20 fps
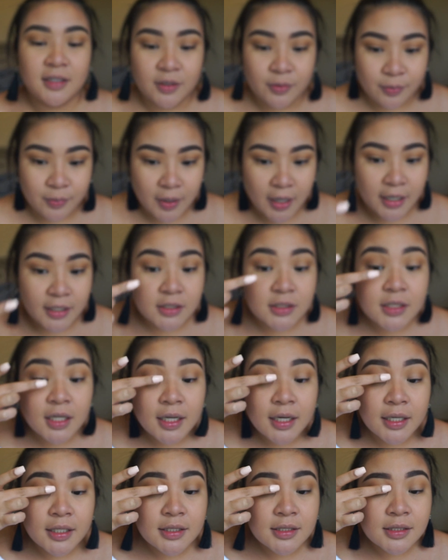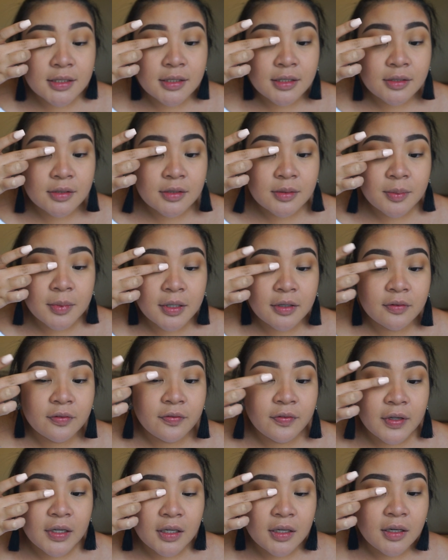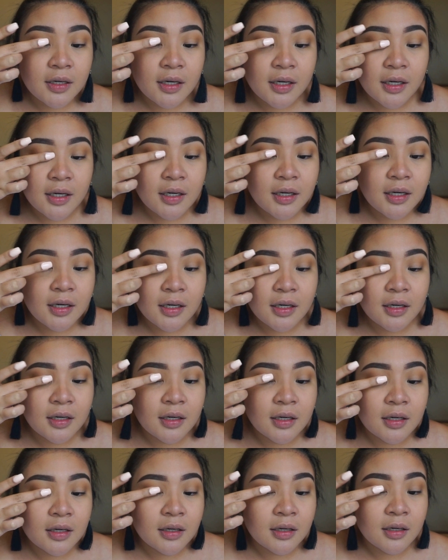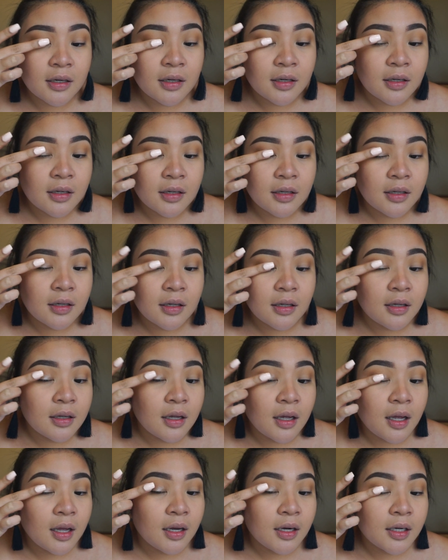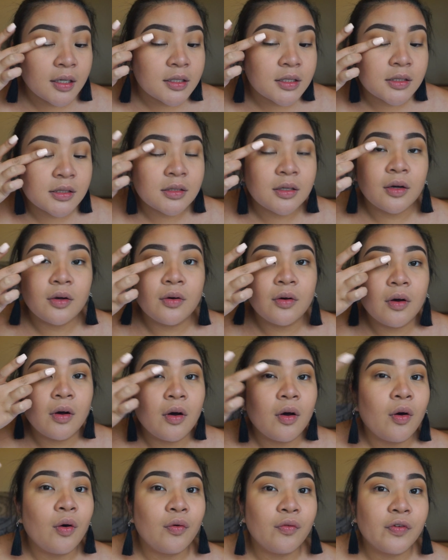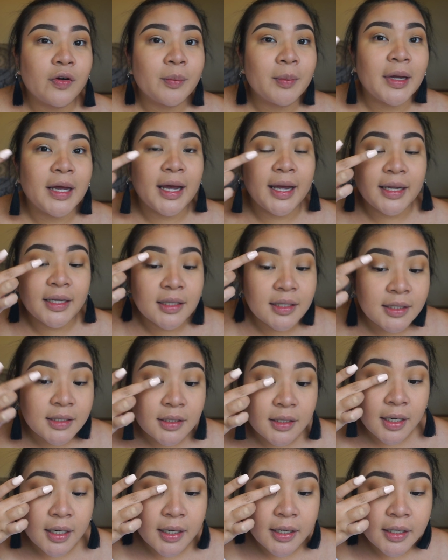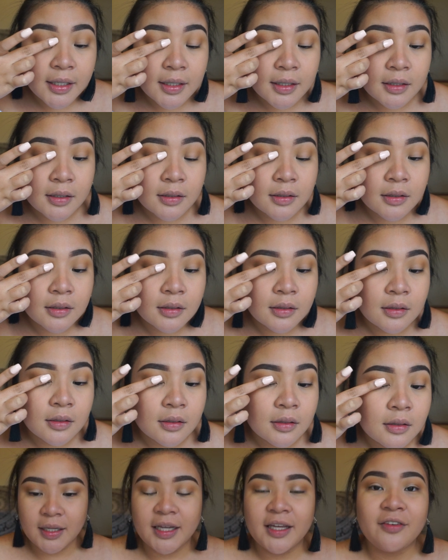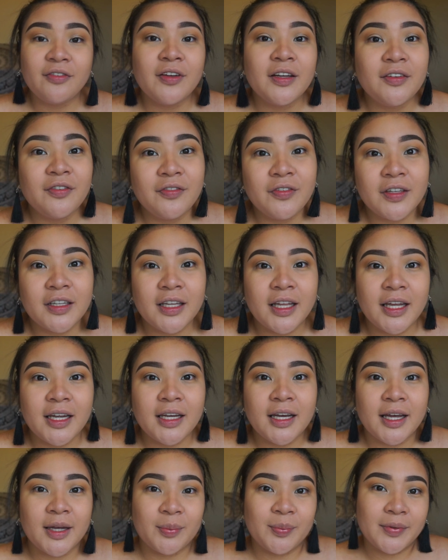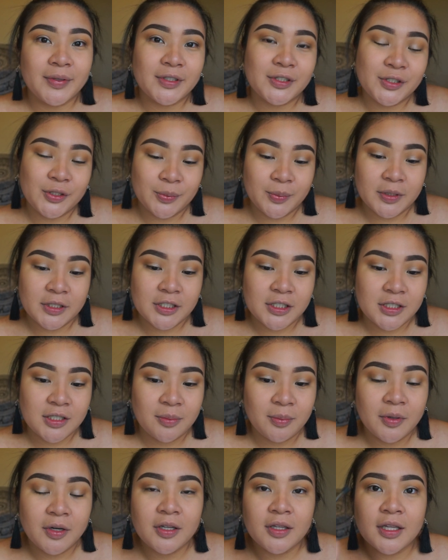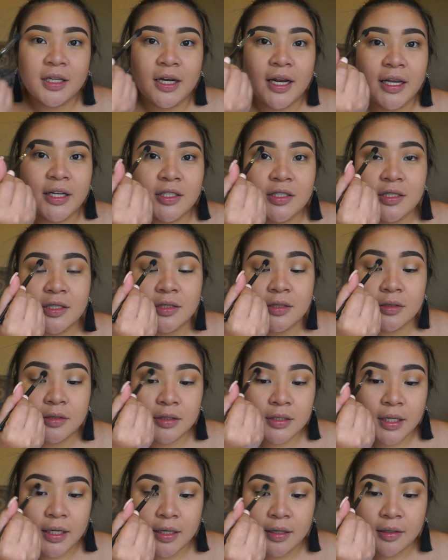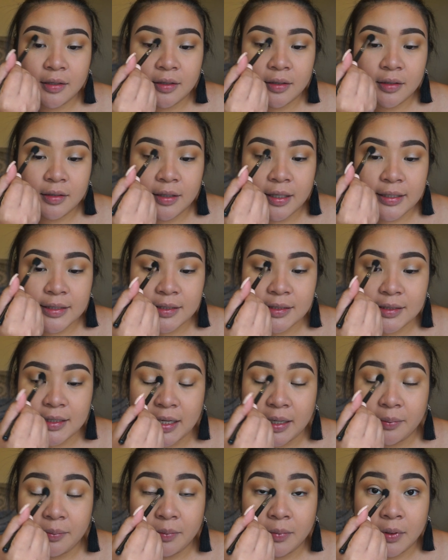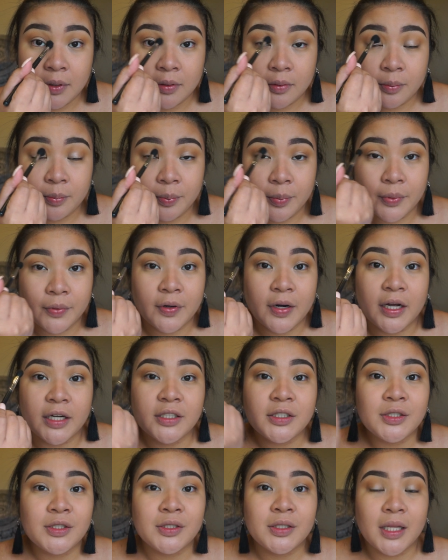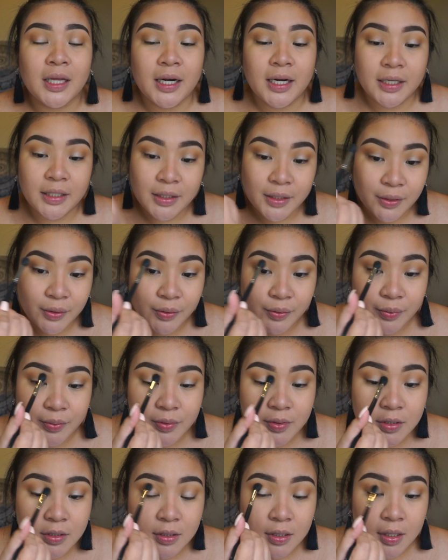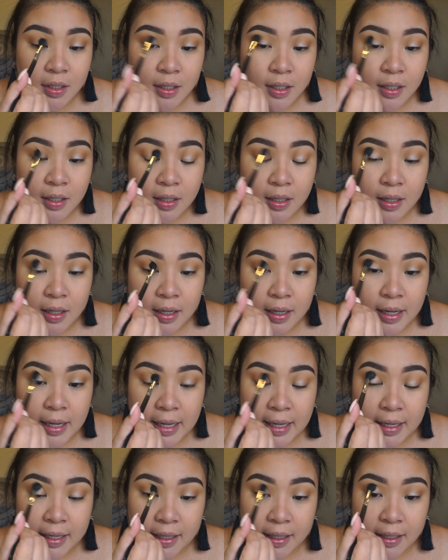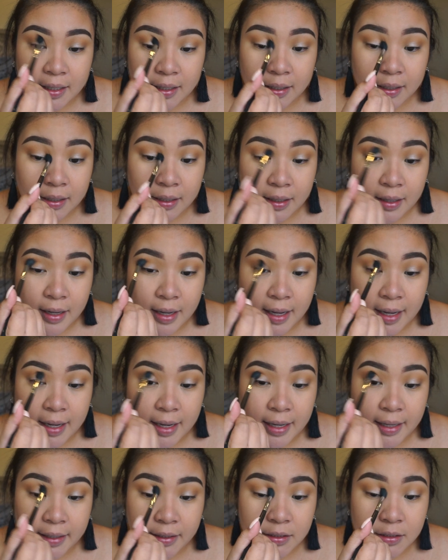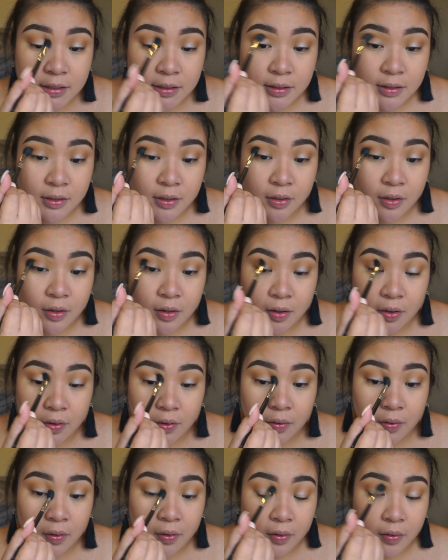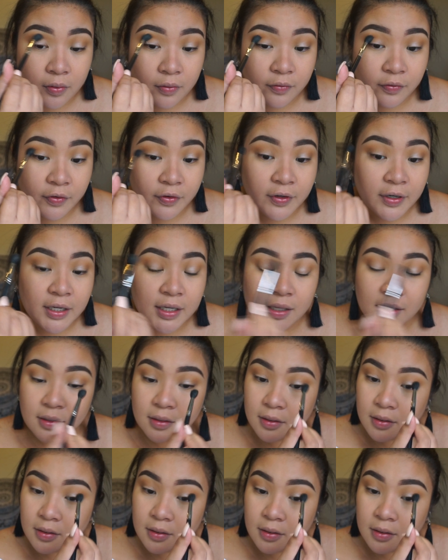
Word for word: wash. And I just use my finger and I just go over my eyelid area. If I feel like I put too much shimmer, then I just take that same brush that I use and I just go over it,